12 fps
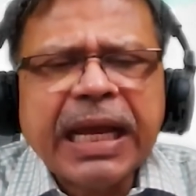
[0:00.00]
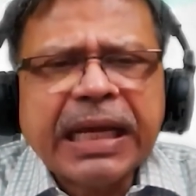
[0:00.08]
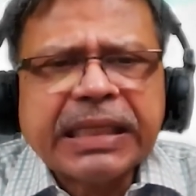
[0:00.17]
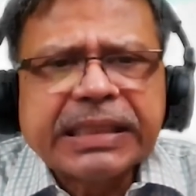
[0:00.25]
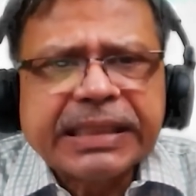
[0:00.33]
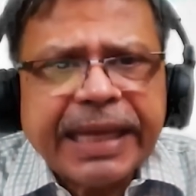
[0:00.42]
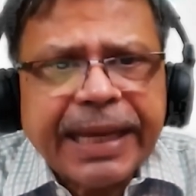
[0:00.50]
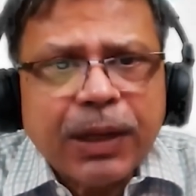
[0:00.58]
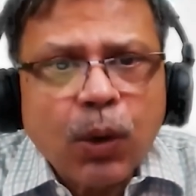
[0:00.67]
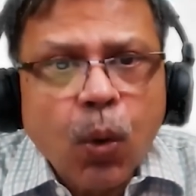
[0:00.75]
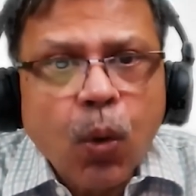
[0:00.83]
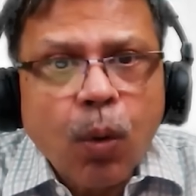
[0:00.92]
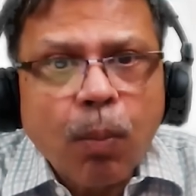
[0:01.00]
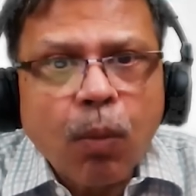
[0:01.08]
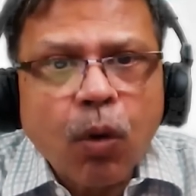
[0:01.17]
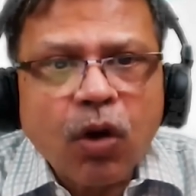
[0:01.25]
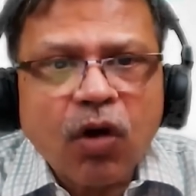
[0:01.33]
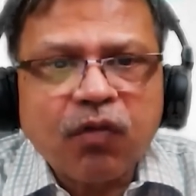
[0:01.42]
Say no
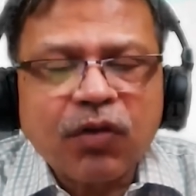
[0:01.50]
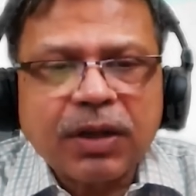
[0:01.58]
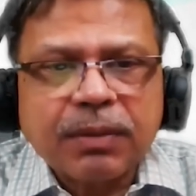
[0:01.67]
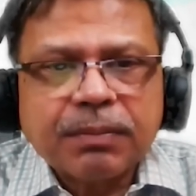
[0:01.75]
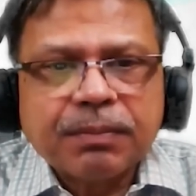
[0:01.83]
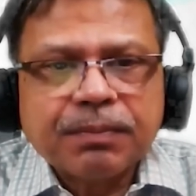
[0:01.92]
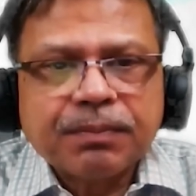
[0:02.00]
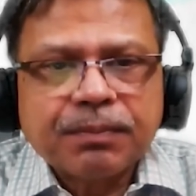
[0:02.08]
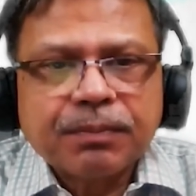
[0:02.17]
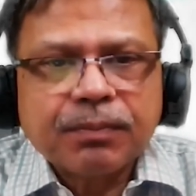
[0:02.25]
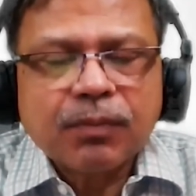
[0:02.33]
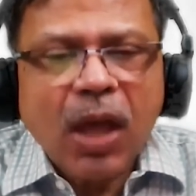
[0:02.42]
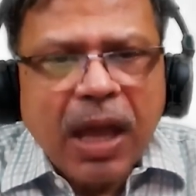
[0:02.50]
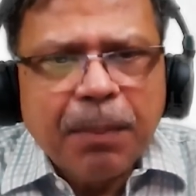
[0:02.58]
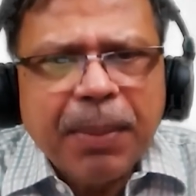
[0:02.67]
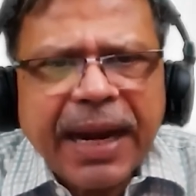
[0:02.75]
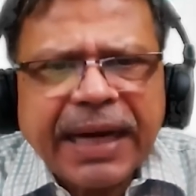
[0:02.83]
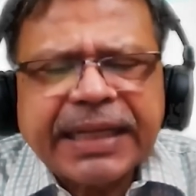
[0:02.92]
more often.
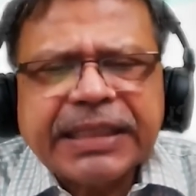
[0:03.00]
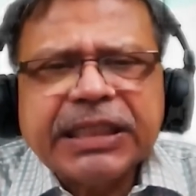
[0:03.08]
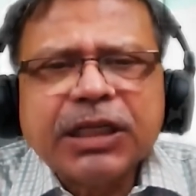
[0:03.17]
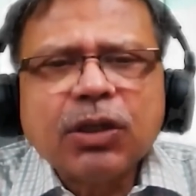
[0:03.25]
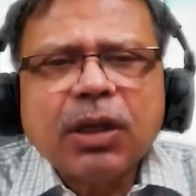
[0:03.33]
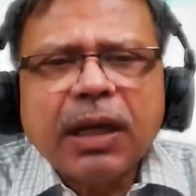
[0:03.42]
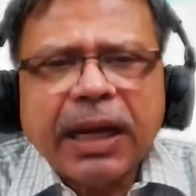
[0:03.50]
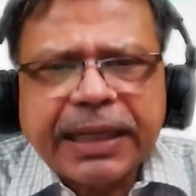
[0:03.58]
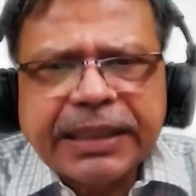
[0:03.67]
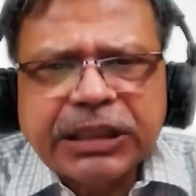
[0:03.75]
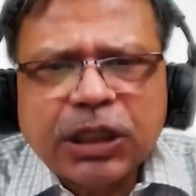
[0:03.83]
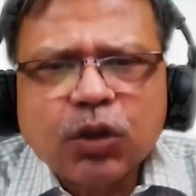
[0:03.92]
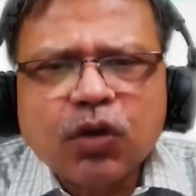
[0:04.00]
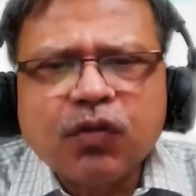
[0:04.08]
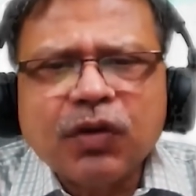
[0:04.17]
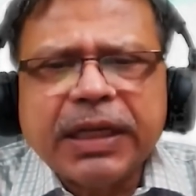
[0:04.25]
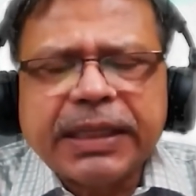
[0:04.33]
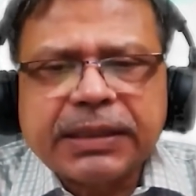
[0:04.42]
Pay attention to your
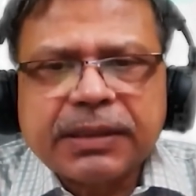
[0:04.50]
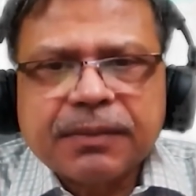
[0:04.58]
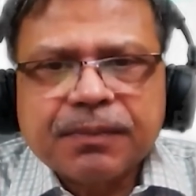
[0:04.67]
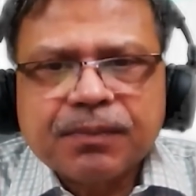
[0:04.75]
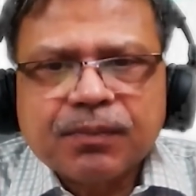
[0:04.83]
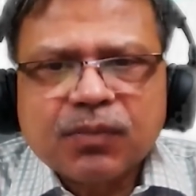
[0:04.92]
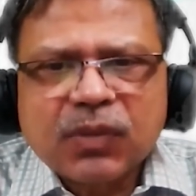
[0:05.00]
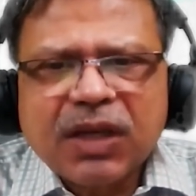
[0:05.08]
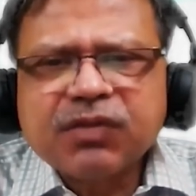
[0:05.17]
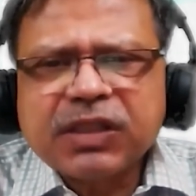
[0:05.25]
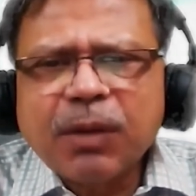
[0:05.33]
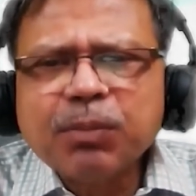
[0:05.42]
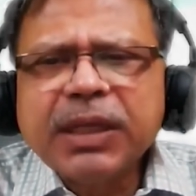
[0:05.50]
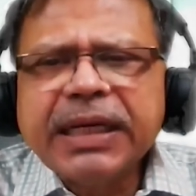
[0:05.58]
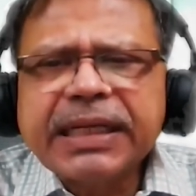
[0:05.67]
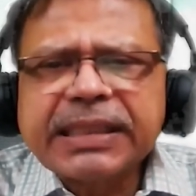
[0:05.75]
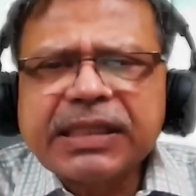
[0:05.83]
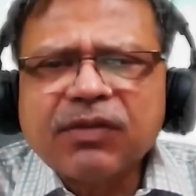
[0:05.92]
feelings. If something
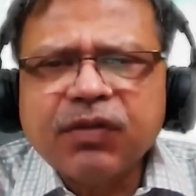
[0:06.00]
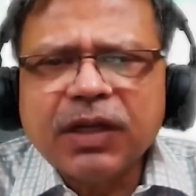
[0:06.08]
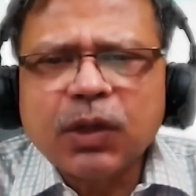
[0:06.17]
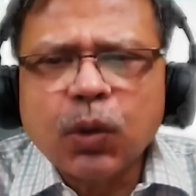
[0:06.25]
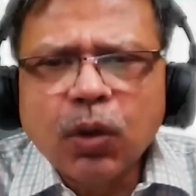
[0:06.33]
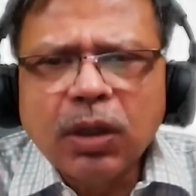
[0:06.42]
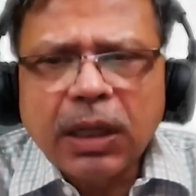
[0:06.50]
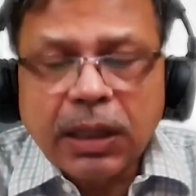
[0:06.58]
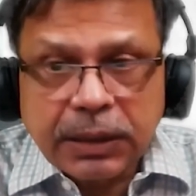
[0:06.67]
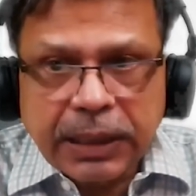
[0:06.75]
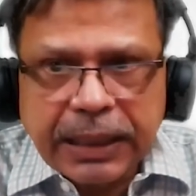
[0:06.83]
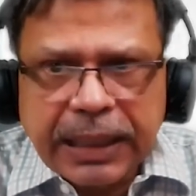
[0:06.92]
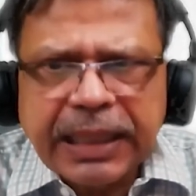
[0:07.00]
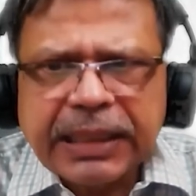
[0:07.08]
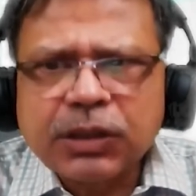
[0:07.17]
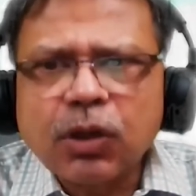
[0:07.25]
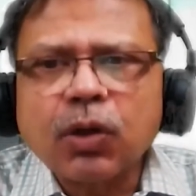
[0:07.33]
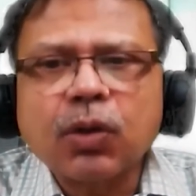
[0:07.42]
doesn't feel good, then it
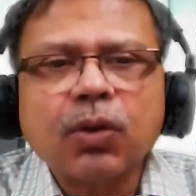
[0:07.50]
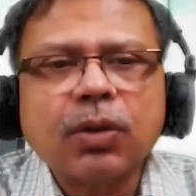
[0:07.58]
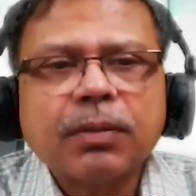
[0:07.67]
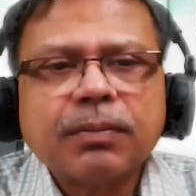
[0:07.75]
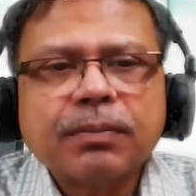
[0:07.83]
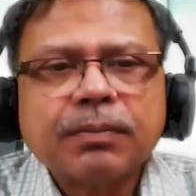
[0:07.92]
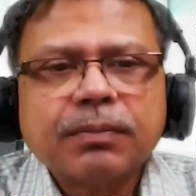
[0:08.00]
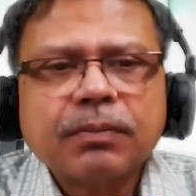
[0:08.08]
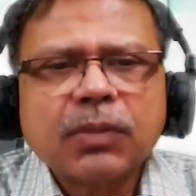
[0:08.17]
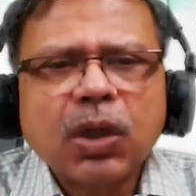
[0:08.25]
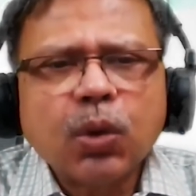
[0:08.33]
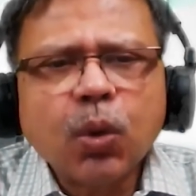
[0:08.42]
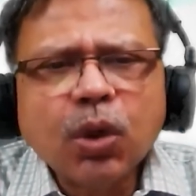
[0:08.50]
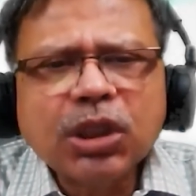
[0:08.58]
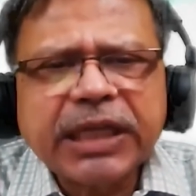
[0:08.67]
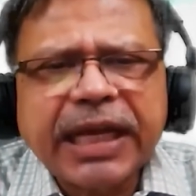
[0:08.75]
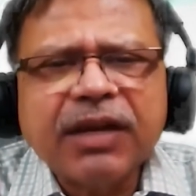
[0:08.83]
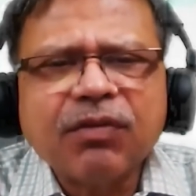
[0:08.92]
is not good. Don't
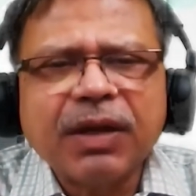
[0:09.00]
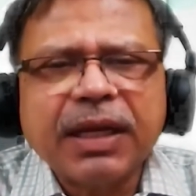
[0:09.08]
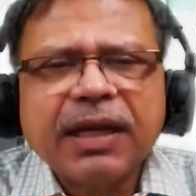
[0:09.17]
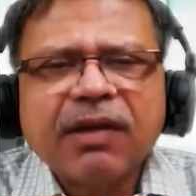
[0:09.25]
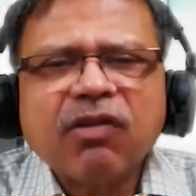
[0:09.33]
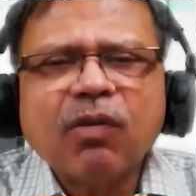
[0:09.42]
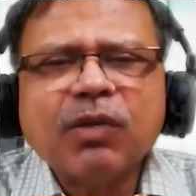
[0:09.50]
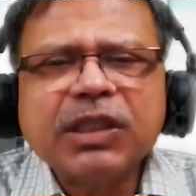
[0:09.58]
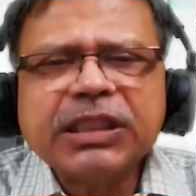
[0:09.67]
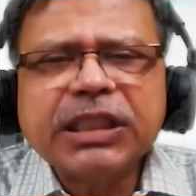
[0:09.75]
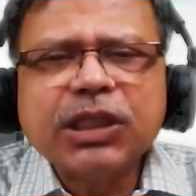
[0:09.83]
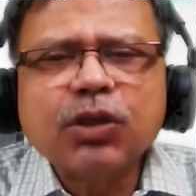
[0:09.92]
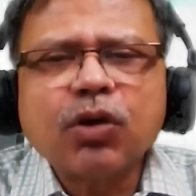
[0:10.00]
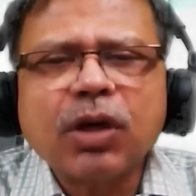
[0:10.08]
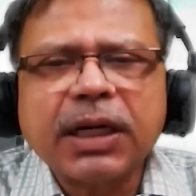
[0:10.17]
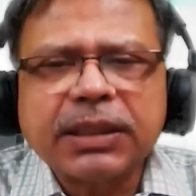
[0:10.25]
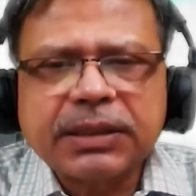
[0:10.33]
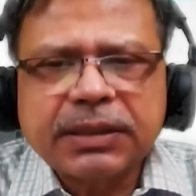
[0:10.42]
shy away from listening to your
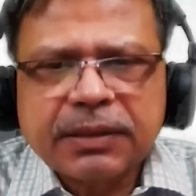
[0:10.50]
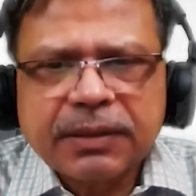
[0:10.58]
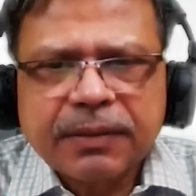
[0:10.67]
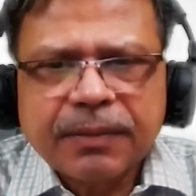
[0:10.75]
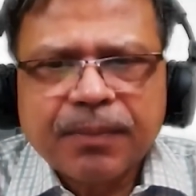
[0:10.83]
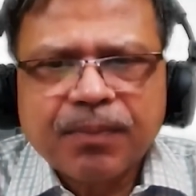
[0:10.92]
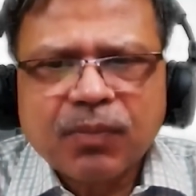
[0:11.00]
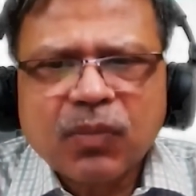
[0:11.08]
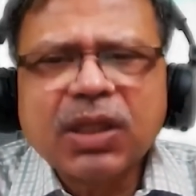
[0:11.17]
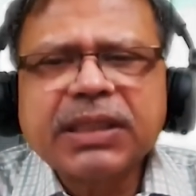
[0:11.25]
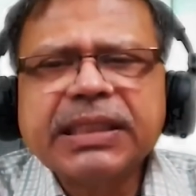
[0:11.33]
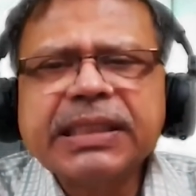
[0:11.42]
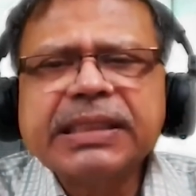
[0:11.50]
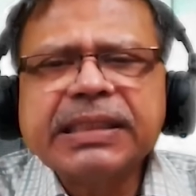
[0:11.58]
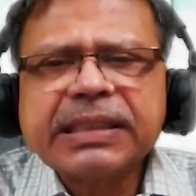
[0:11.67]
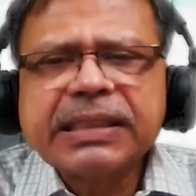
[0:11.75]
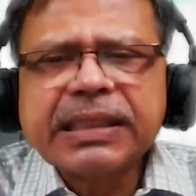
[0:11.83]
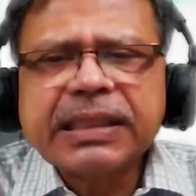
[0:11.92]
guts. This
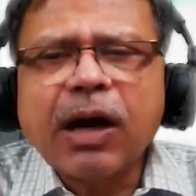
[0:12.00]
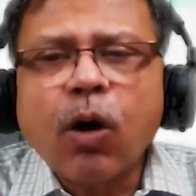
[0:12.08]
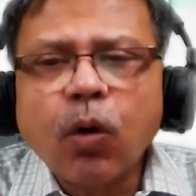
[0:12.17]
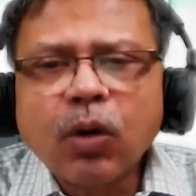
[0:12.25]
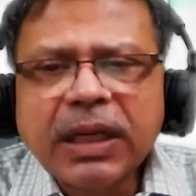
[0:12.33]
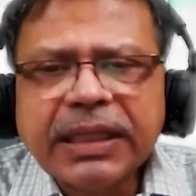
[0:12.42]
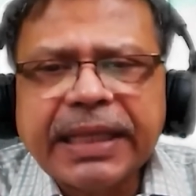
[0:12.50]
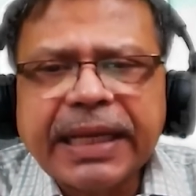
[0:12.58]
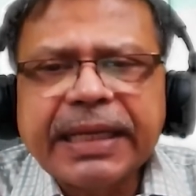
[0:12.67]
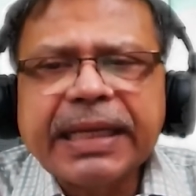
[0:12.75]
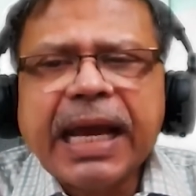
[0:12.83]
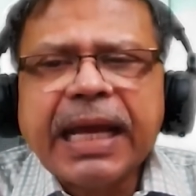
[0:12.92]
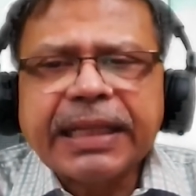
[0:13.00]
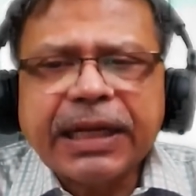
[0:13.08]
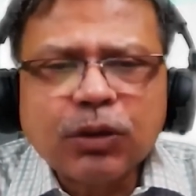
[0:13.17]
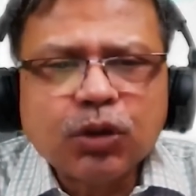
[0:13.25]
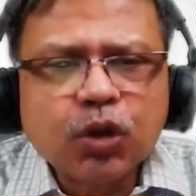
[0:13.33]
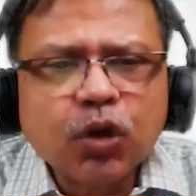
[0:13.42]
is the only thing that
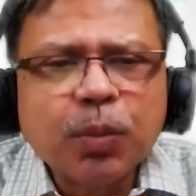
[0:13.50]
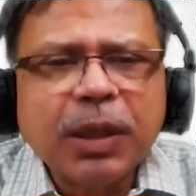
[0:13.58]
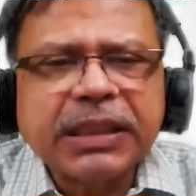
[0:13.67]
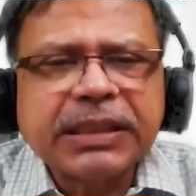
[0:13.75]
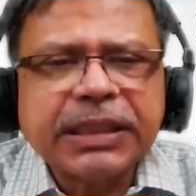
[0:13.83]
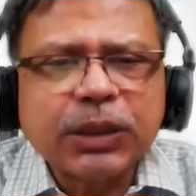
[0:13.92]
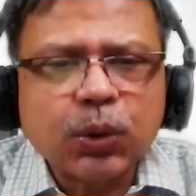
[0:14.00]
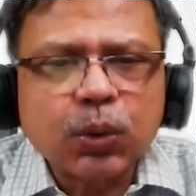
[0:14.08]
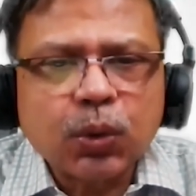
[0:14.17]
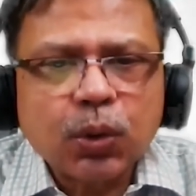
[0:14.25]
you should be listening to.